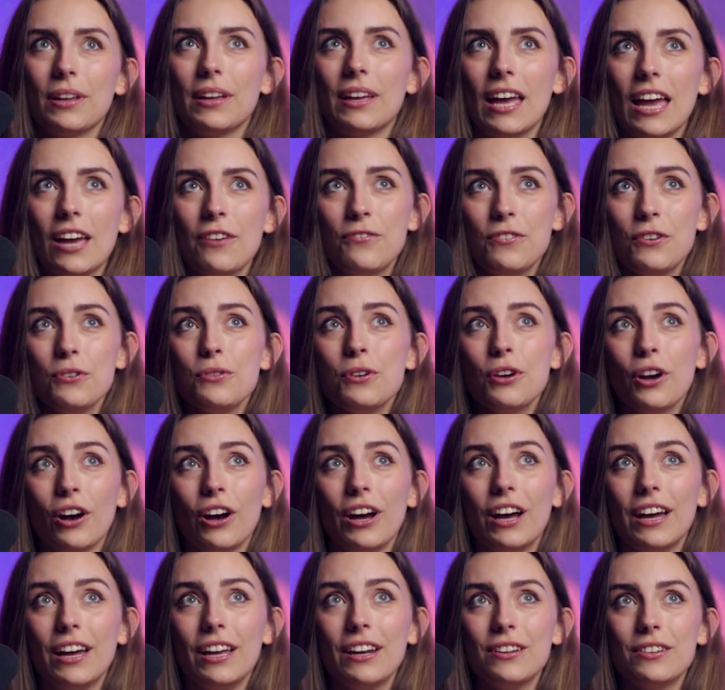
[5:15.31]
if you
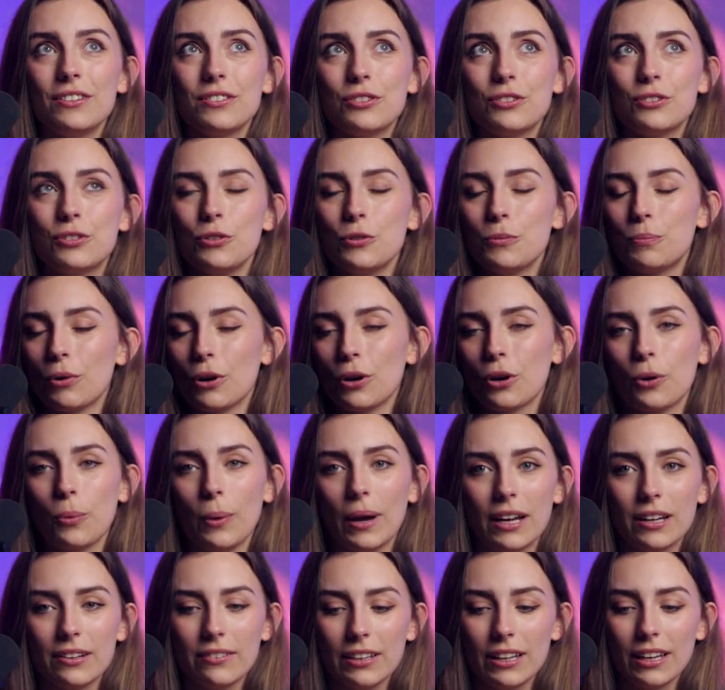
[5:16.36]
could super
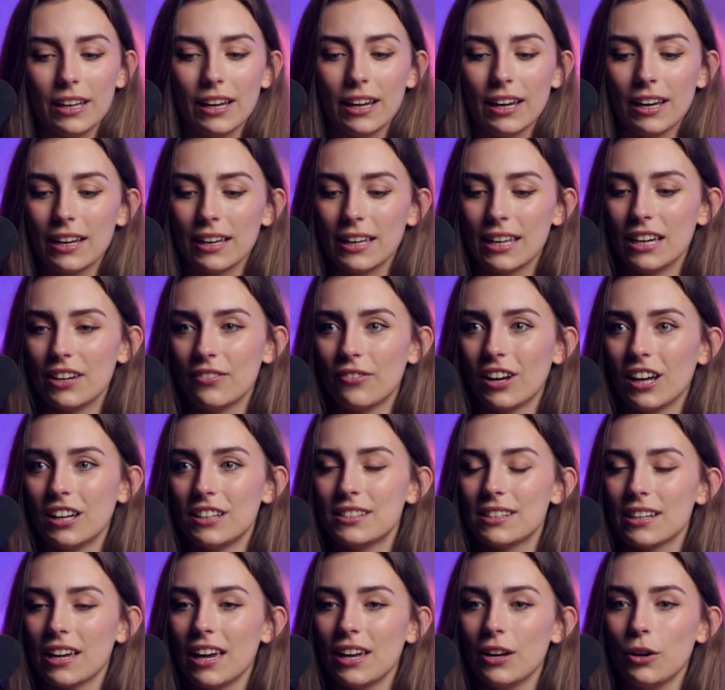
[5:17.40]
quickly give
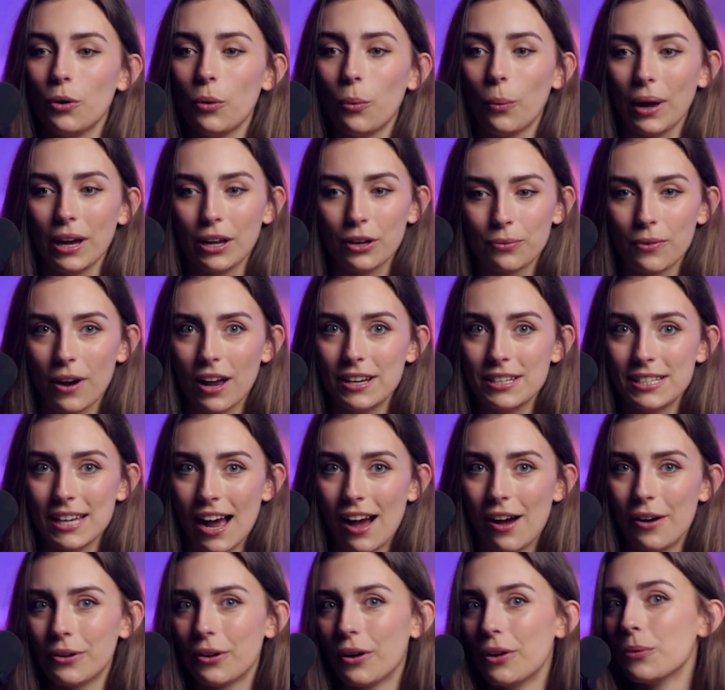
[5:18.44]
us a quick
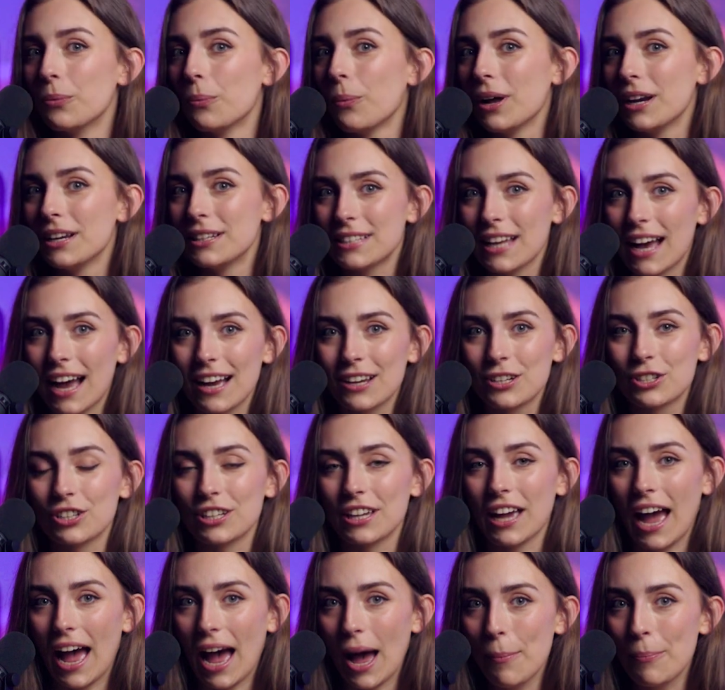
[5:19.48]
rundown on what is actually
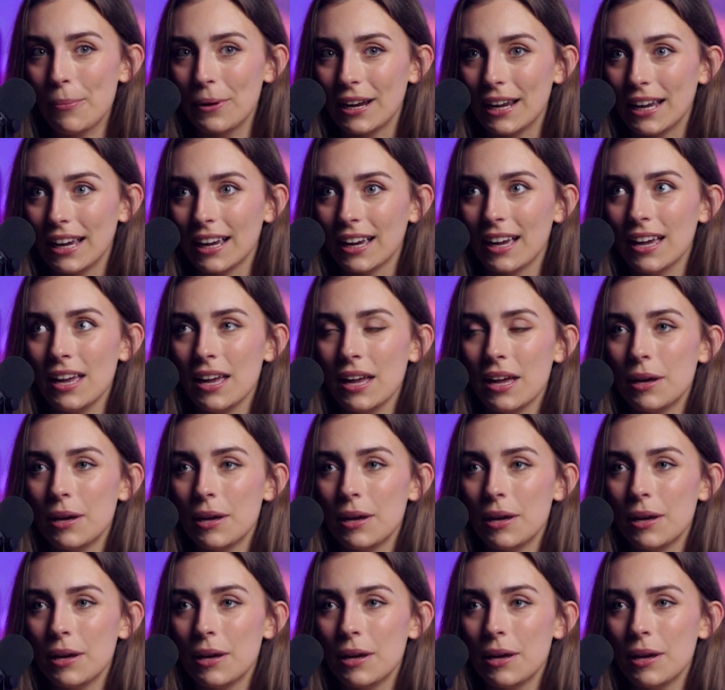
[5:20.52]
happening,